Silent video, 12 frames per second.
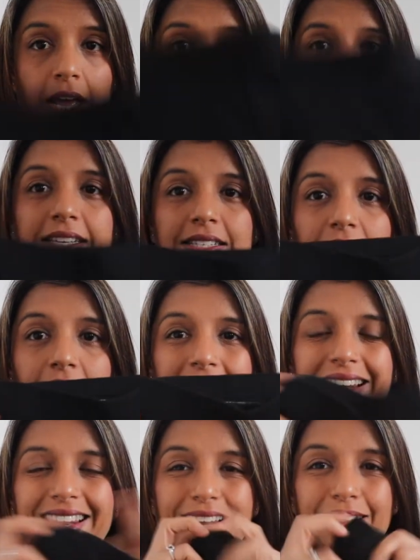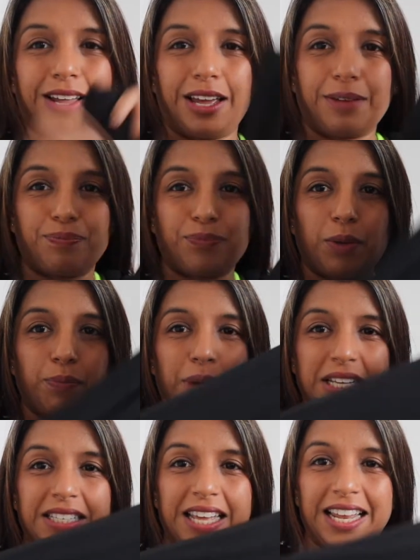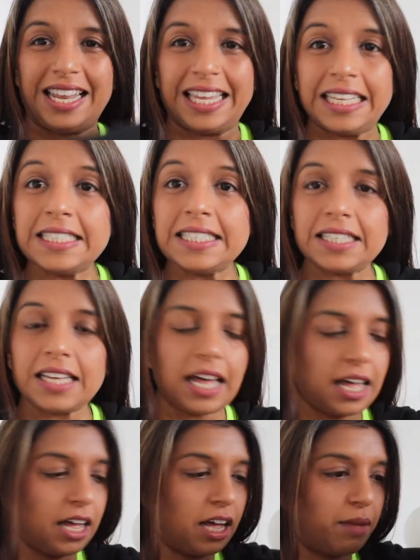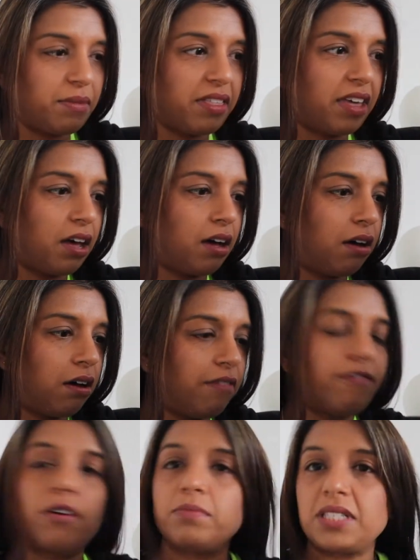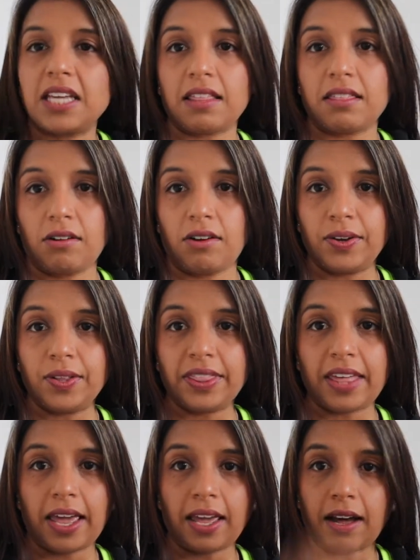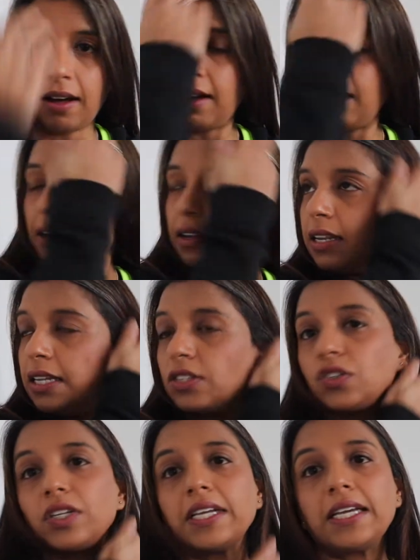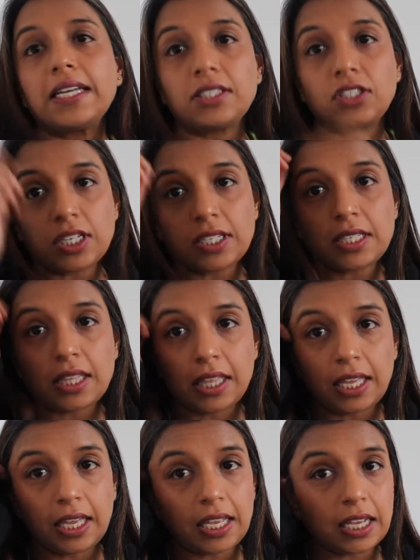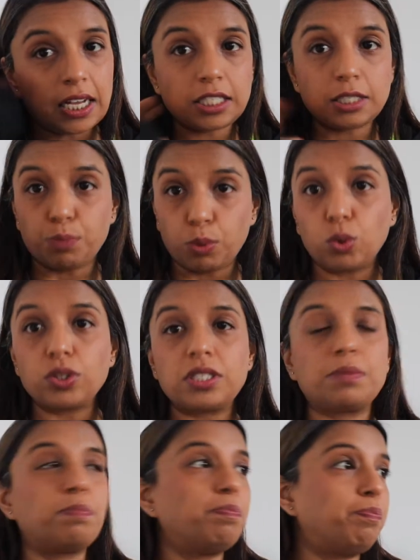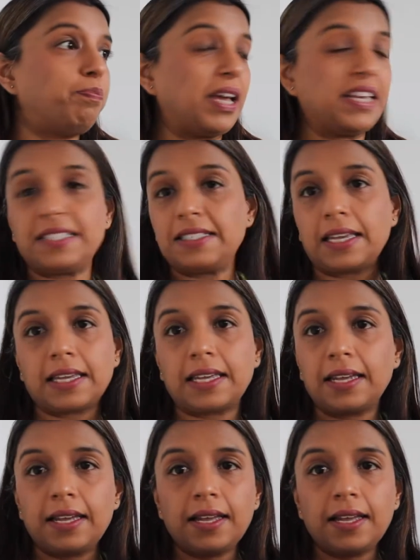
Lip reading: these are like base layer leggings. They are from Decathlon. They are literally just the sports basic